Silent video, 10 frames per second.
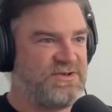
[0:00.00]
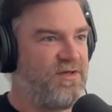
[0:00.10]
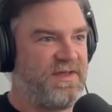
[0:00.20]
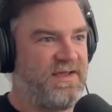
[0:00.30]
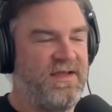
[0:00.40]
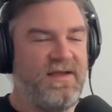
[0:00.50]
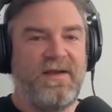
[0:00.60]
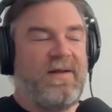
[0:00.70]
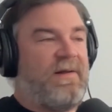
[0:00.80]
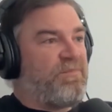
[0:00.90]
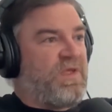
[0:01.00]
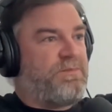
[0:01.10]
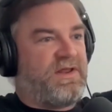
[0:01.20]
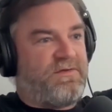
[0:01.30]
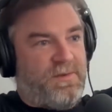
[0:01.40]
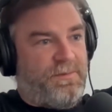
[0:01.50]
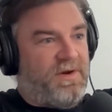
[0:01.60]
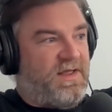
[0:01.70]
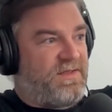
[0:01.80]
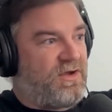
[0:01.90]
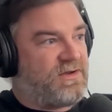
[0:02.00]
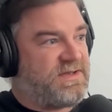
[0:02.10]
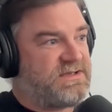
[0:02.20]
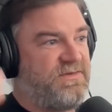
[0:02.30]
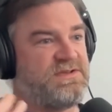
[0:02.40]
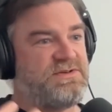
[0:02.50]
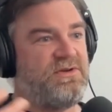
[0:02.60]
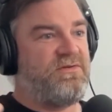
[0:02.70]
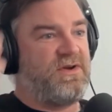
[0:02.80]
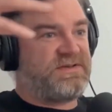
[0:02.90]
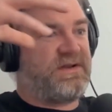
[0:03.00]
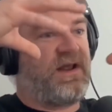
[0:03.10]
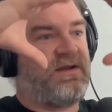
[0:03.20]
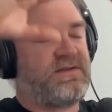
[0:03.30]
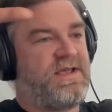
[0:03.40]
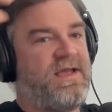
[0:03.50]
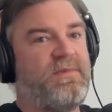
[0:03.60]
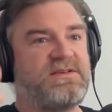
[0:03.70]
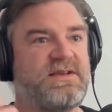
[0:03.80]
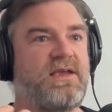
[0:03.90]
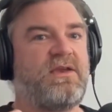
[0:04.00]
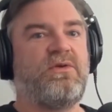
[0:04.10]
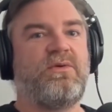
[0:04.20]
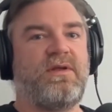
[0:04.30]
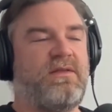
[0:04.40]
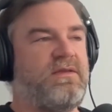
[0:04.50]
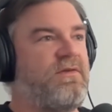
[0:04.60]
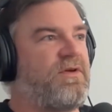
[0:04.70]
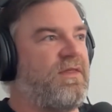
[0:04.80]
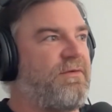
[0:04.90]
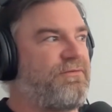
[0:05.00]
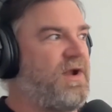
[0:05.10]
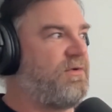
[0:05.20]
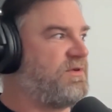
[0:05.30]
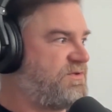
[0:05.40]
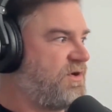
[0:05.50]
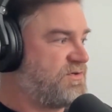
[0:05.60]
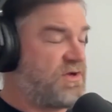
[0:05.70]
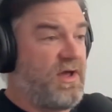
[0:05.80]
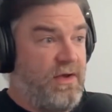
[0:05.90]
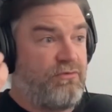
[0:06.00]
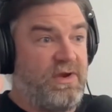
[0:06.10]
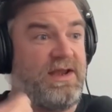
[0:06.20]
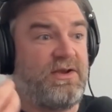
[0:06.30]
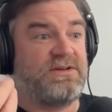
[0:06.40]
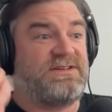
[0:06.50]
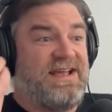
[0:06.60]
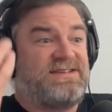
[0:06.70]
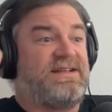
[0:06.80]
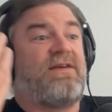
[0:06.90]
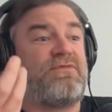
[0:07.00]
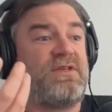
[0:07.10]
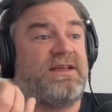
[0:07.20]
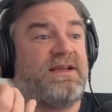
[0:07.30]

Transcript: Nothing. But if you put it in the context of his universe and him, it's like, you know, you've got that friend who's just got that really good taste in everything.